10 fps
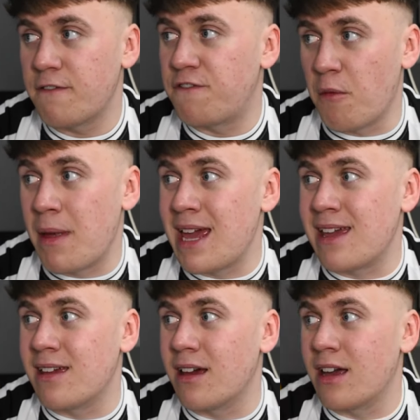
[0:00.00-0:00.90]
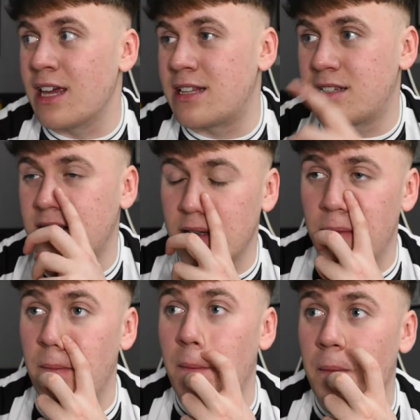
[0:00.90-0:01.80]
For me, it's,
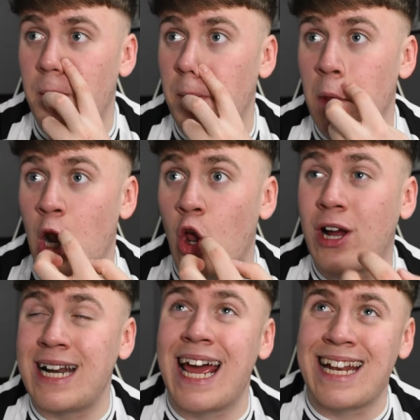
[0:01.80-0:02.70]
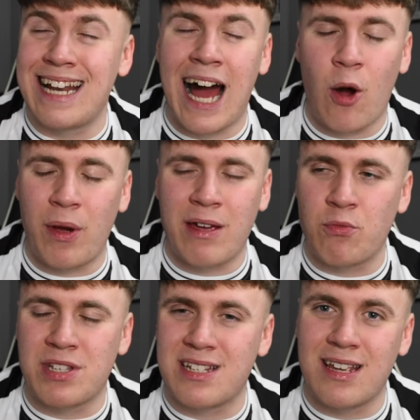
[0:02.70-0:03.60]
looking at it now,
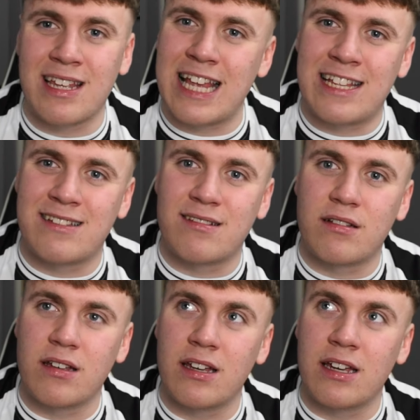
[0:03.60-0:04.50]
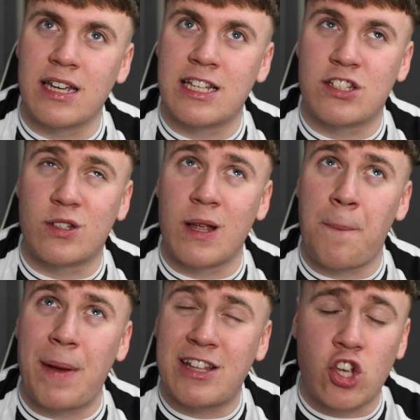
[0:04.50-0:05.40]
it's a
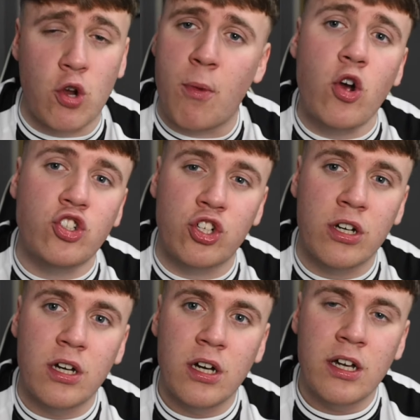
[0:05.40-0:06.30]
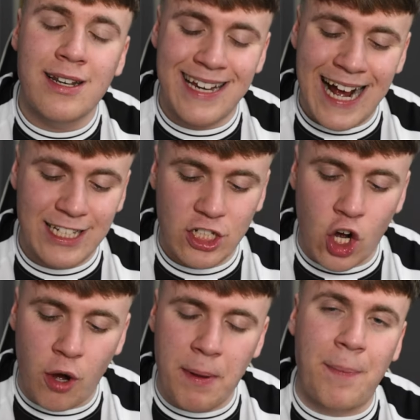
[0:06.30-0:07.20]
bit too much. Newcastle
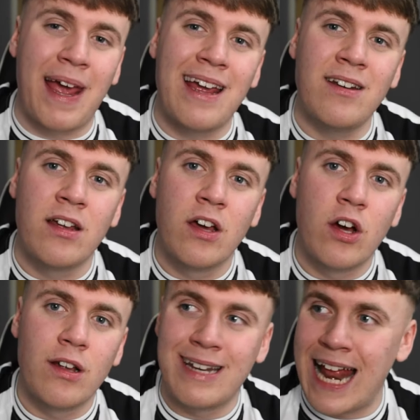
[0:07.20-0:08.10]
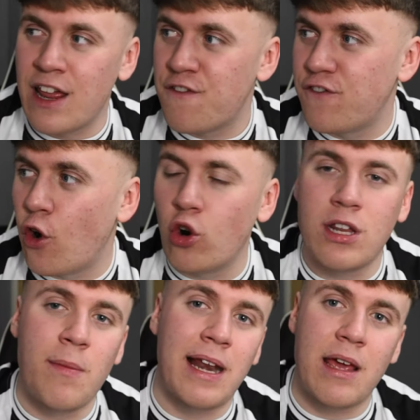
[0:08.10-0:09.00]
can't be paying nearly
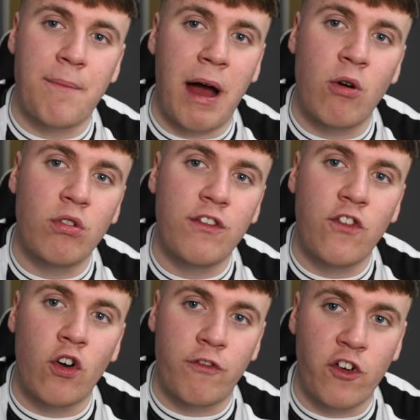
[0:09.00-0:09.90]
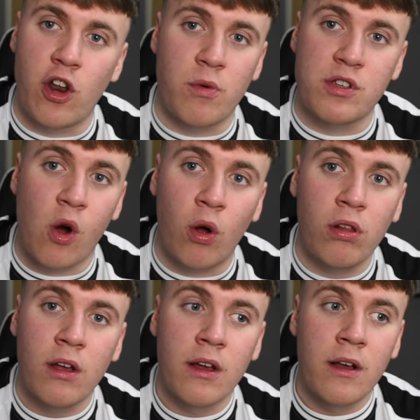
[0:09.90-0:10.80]
£40 million for Lewis Hall